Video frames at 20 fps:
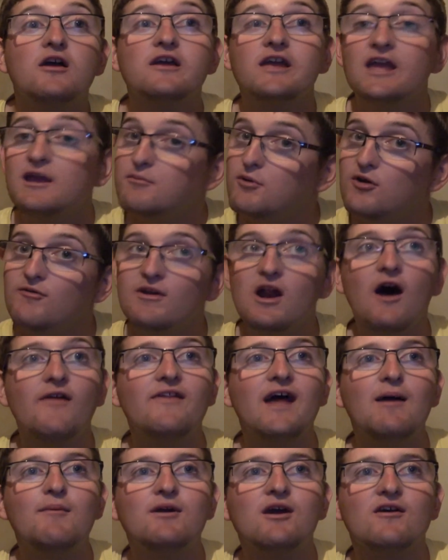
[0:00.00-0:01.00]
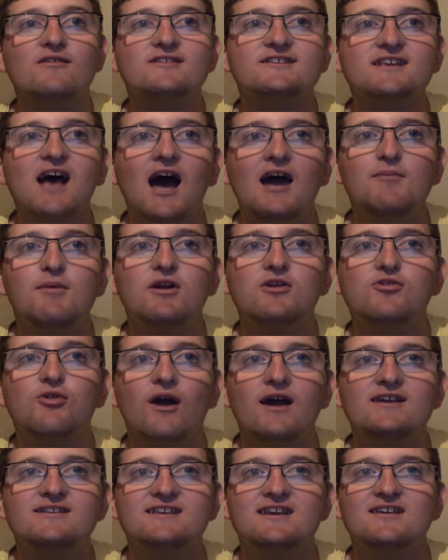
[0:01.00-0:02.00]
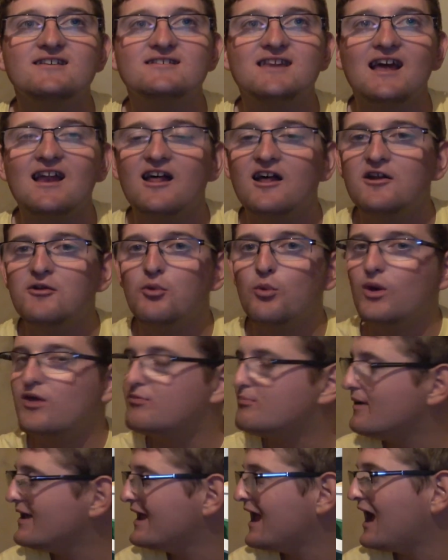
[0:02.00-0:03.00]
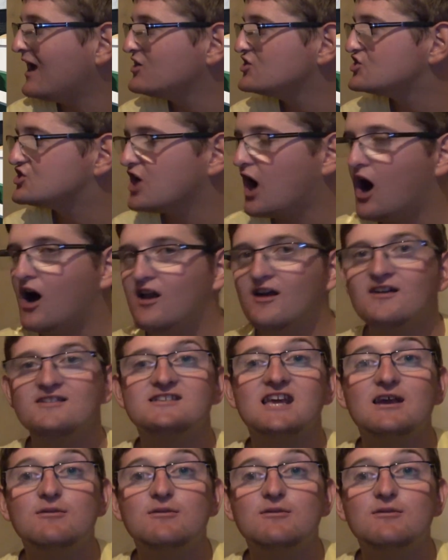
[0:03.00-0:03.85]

Keep moving on then, we got Simon, Gracie and Dylan with me and Charlotte.